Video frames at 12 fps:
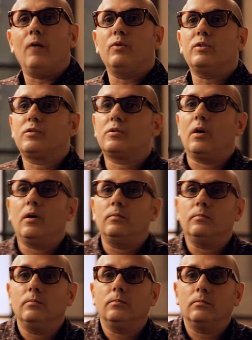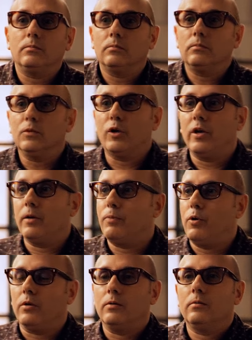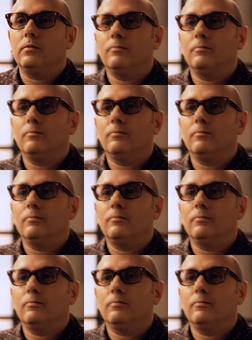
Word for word: I was looking at porn.